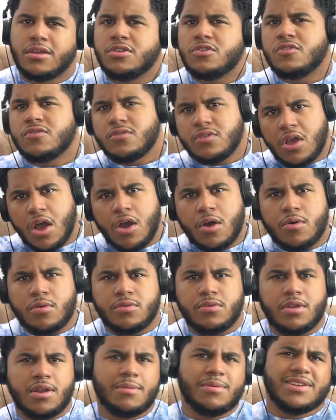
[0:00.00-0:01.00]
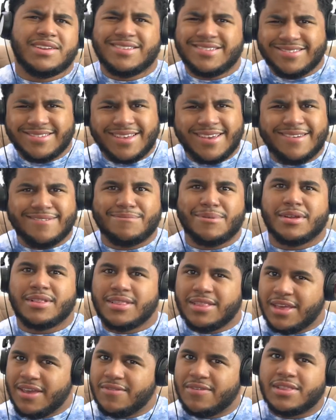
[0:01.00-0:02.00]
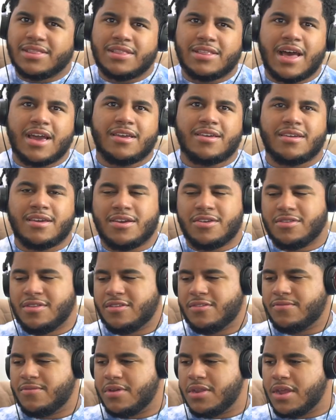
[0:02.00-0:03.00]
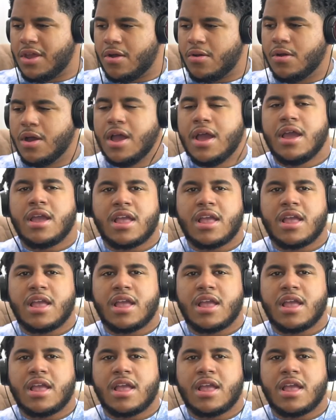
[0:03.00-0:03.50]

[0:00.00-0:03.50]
Just go. You know what I mean? Just leave. But leave a like on this video.